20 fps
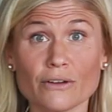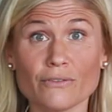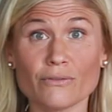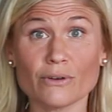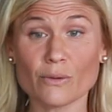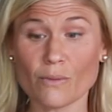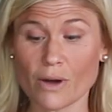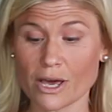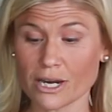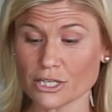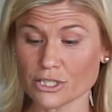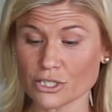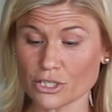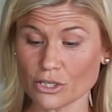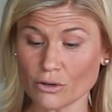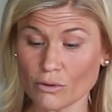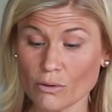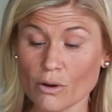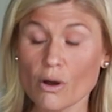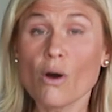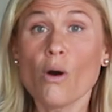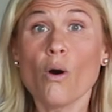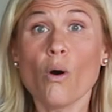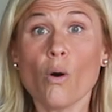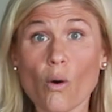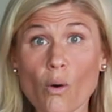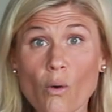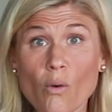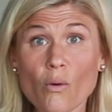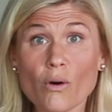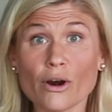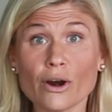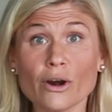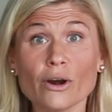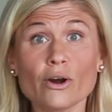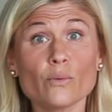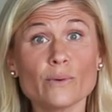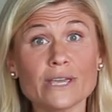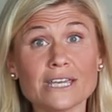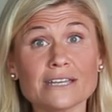if we wanted to,
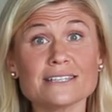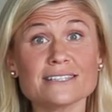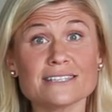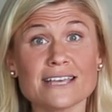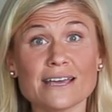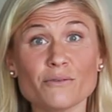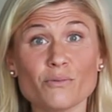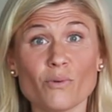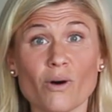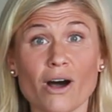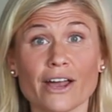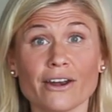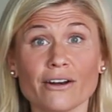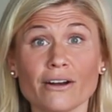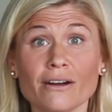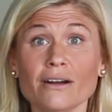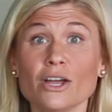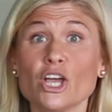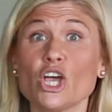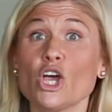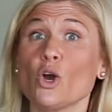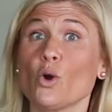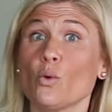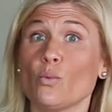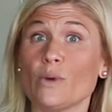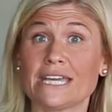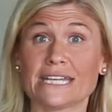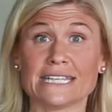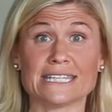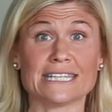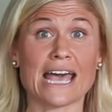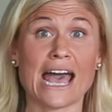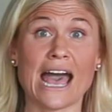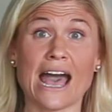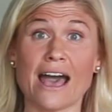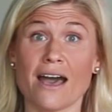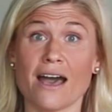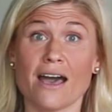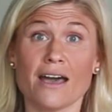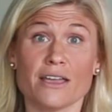or we could send water. We could
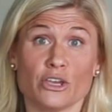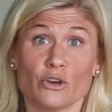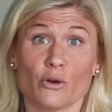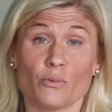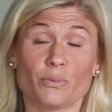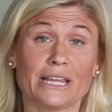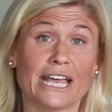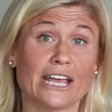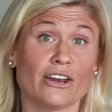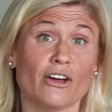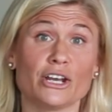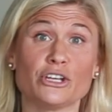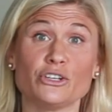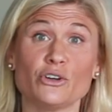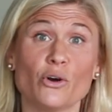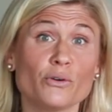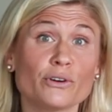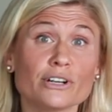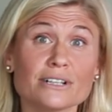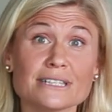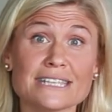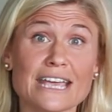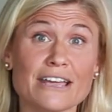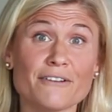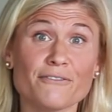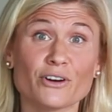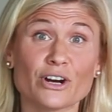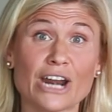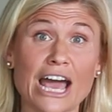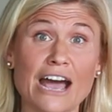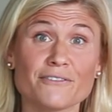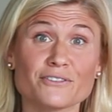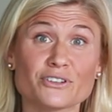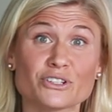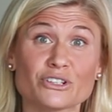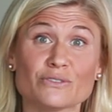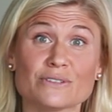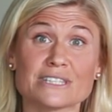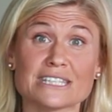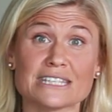ha you know, plan on yogurt, say, for an
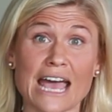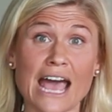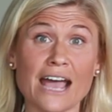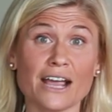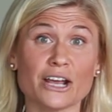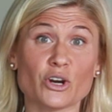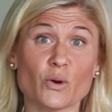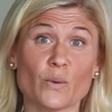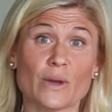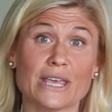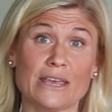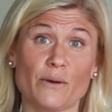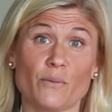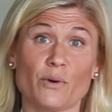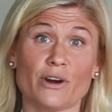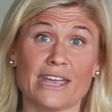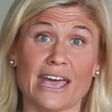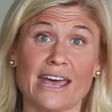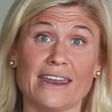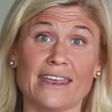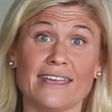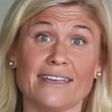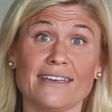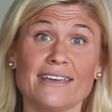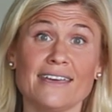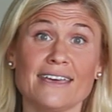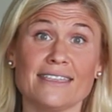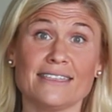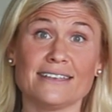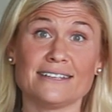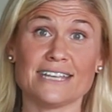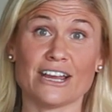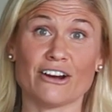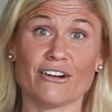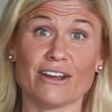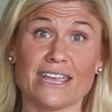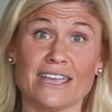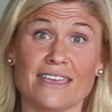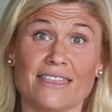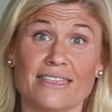afternoon snack, knowing that we're getting the
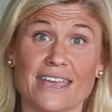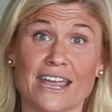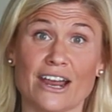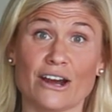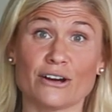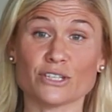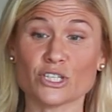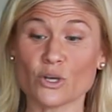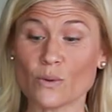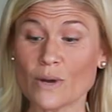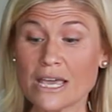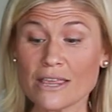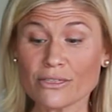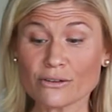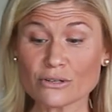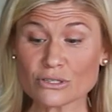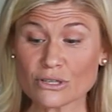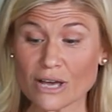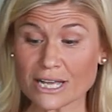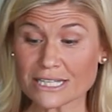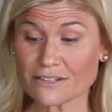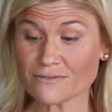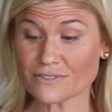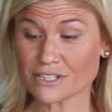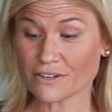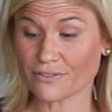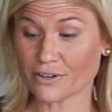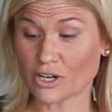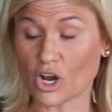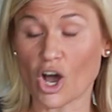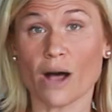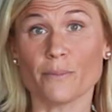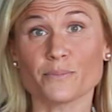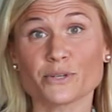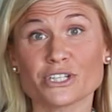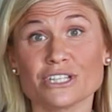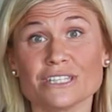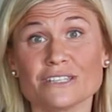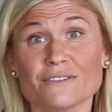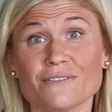dairy in there. So there's lots of different
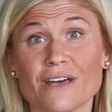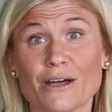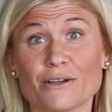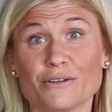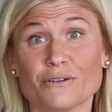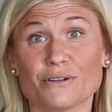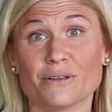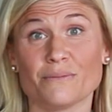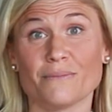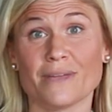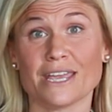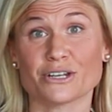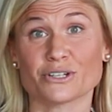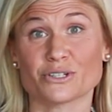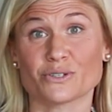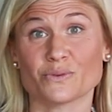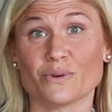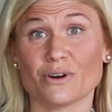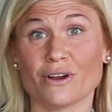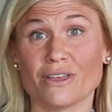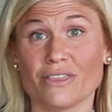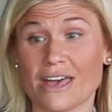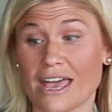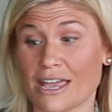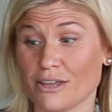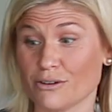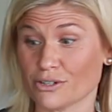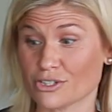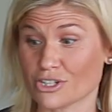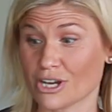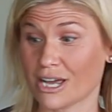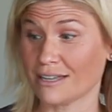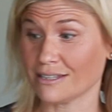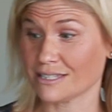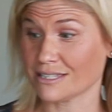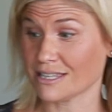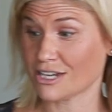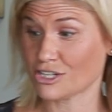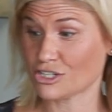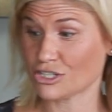options of how you can make sure that your child's
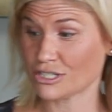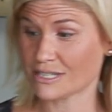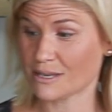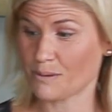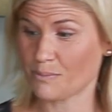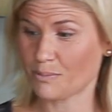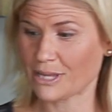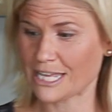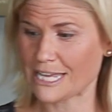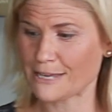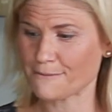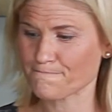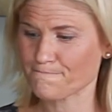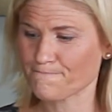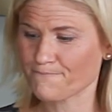lunch is complete.